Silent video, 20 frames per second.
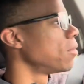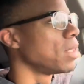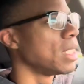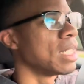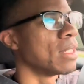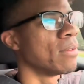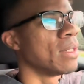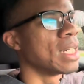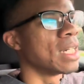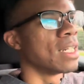I'm
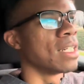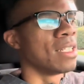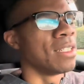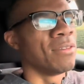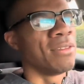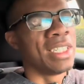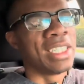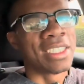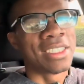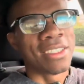getting ready to
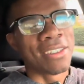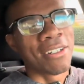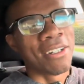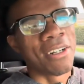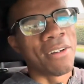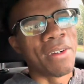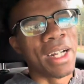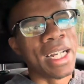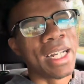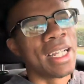do
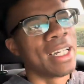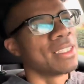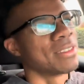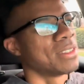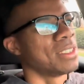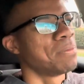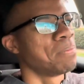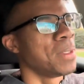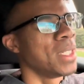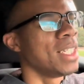Instacart right now as
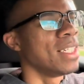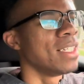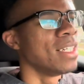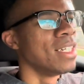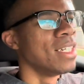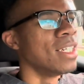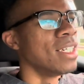we speak.